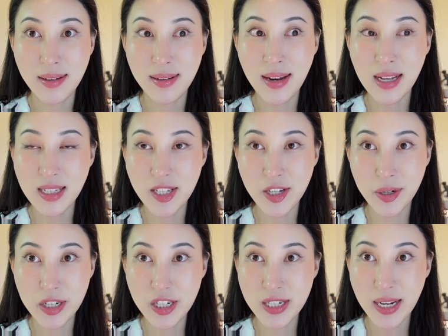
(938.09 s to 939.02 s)

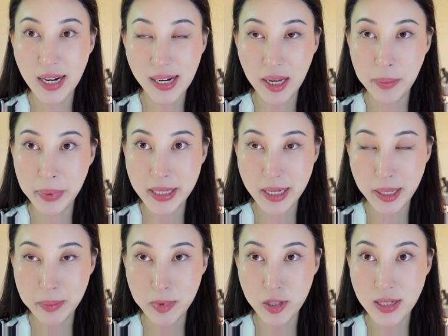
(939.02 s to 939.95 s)
necessary to dedicate my
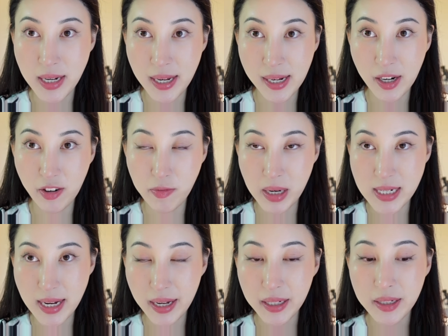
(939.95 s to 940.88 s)
time to take care of my
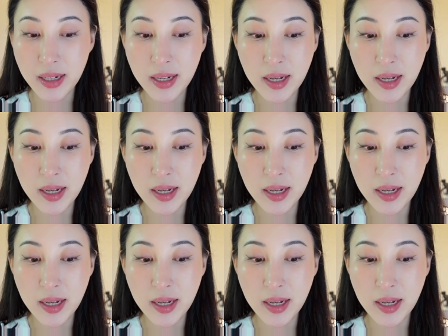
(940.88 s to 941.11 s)
dad,